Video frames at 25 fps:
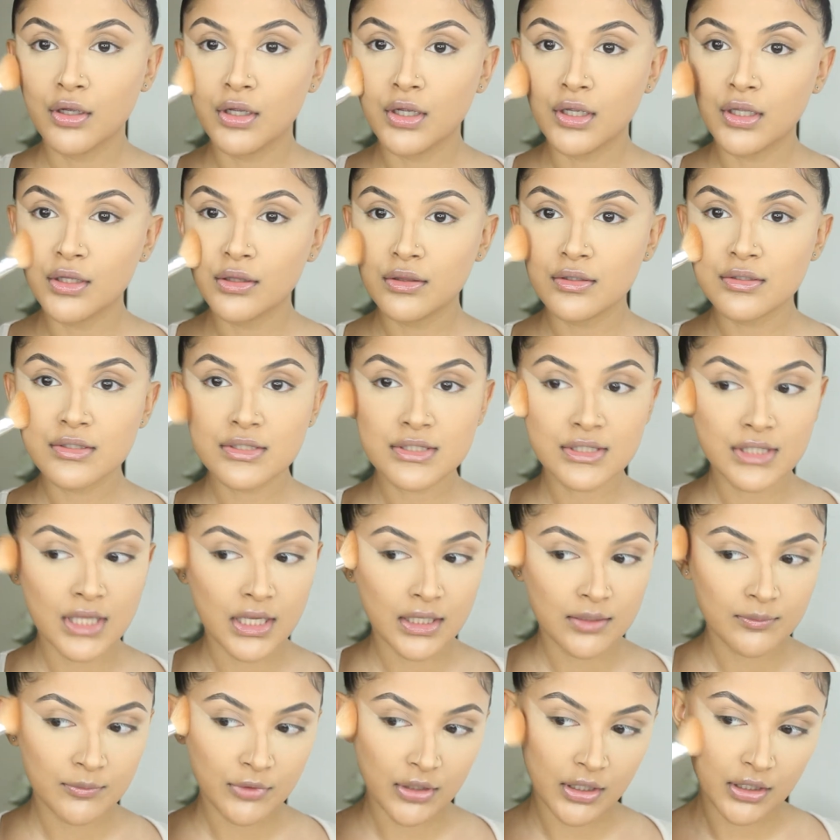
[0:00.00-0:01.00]
In the
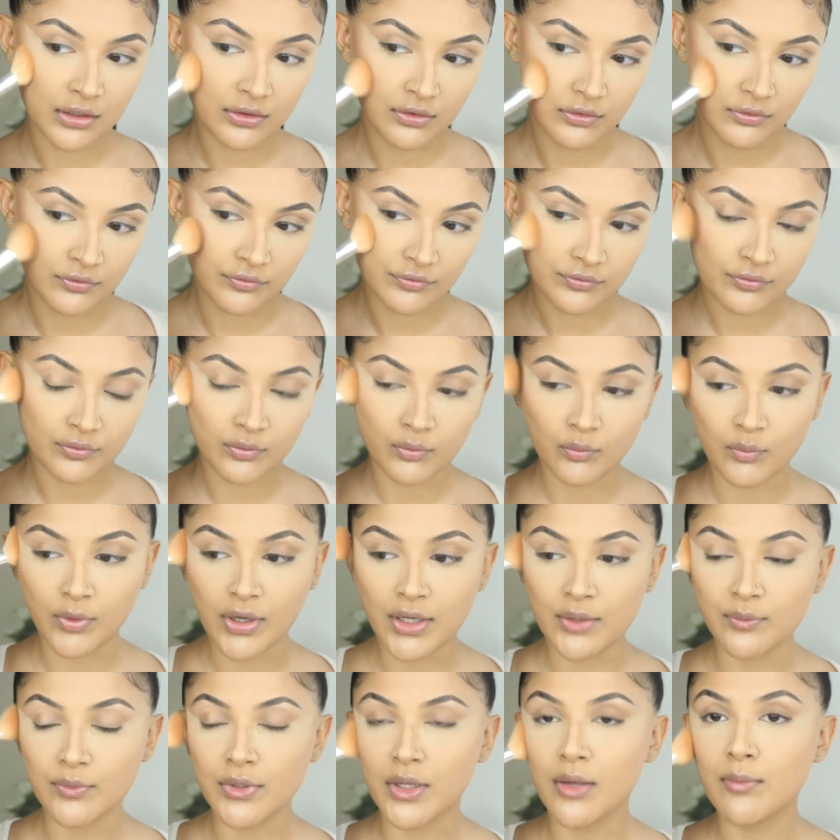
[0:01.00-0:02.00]
same kind of
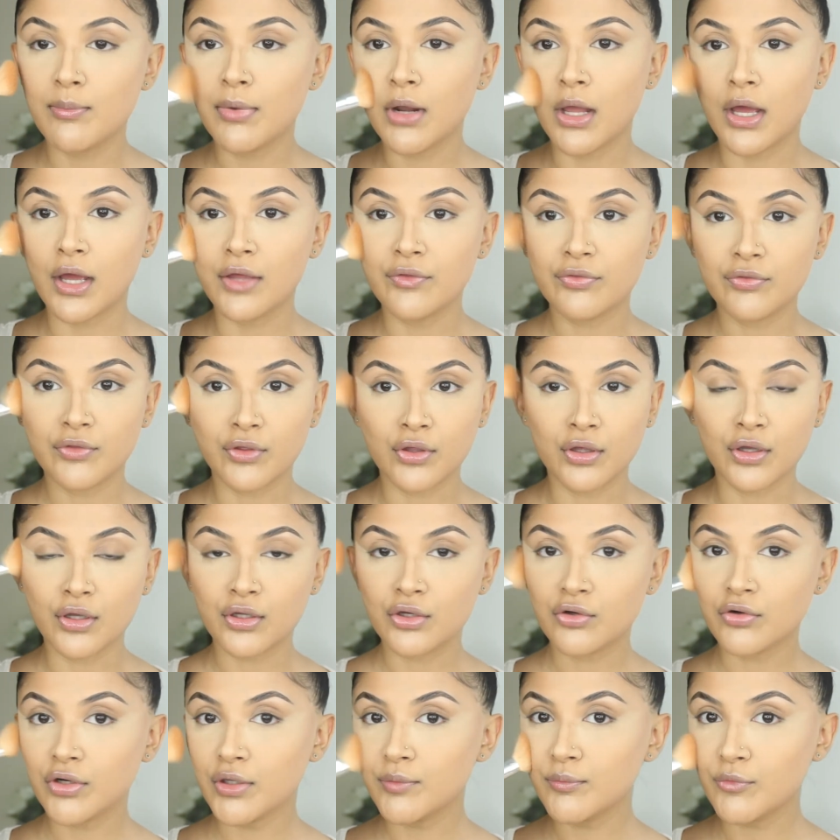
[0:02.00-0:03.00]
way we applied the
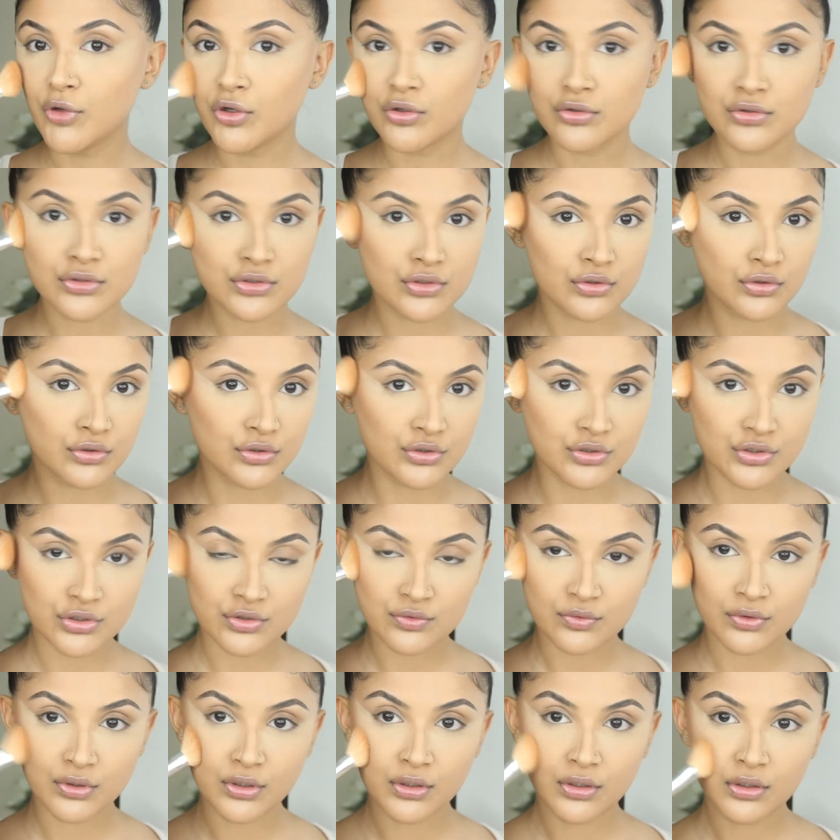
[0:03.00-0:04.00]
cream contour, you
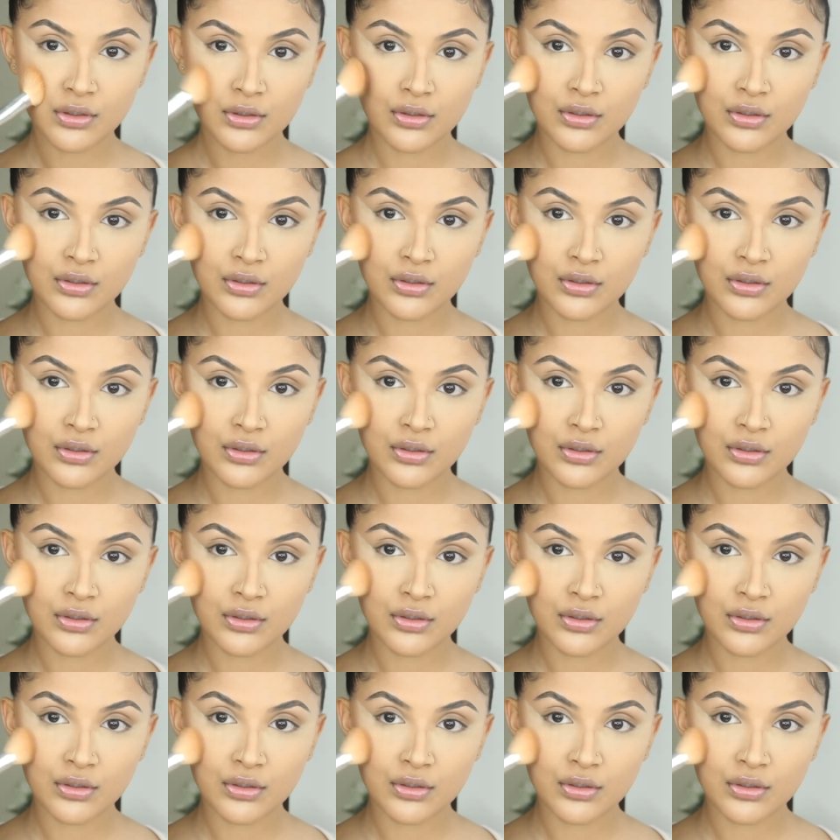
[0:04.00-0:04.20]
just want to